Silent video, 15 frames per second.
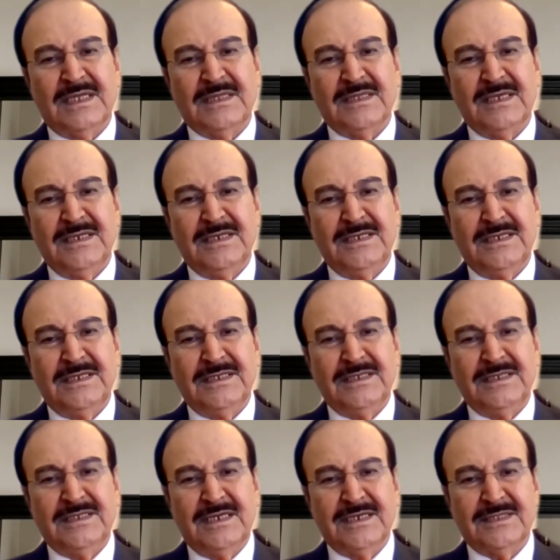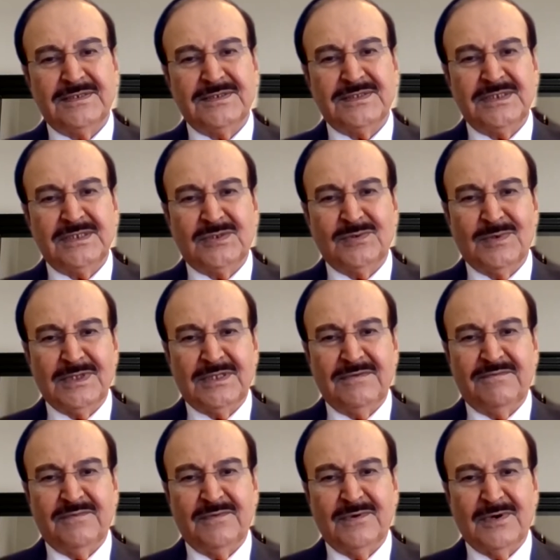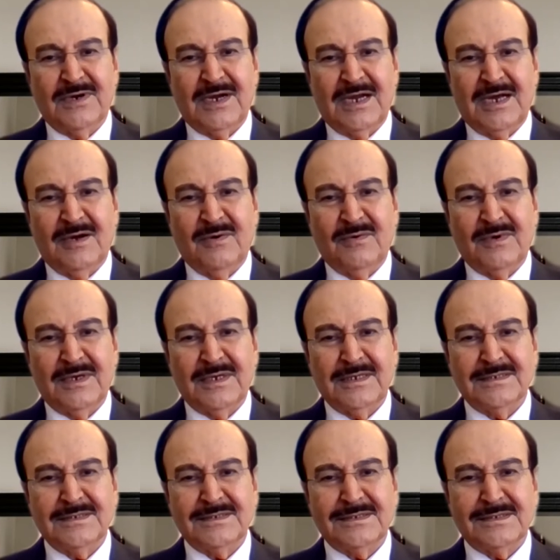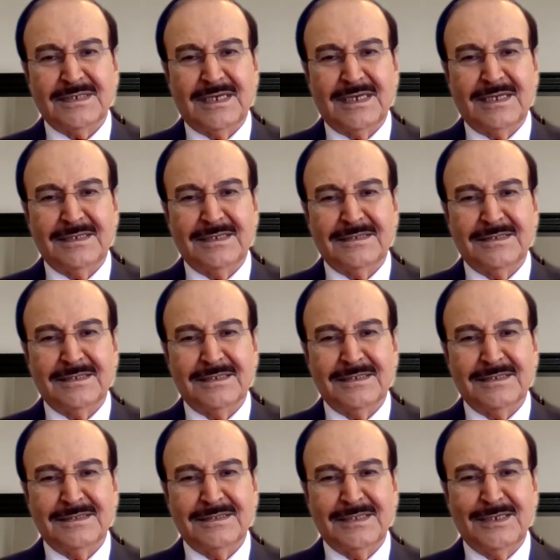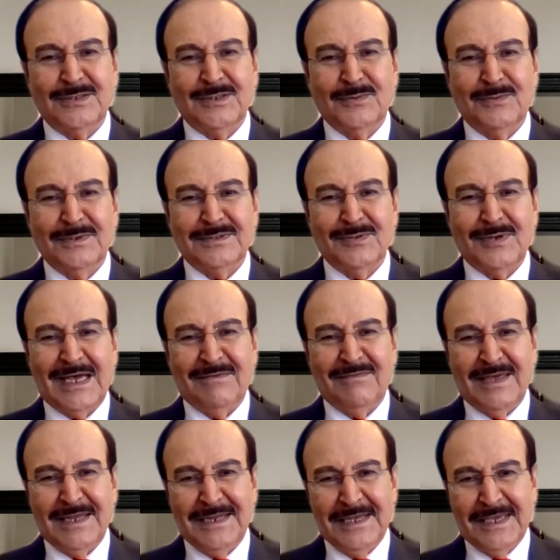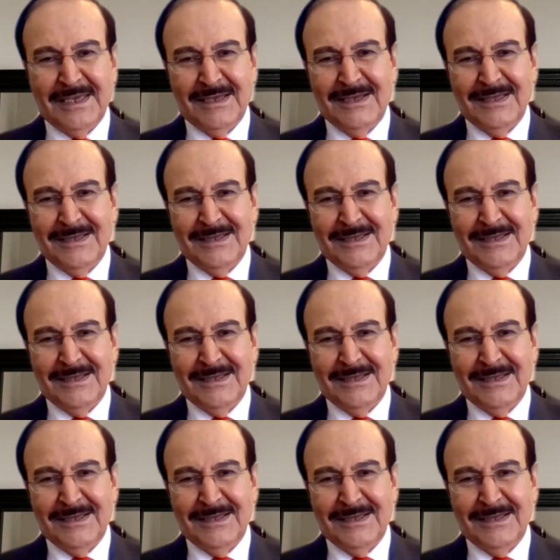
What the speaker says: that they need electricity 24 hours and they don't want to have any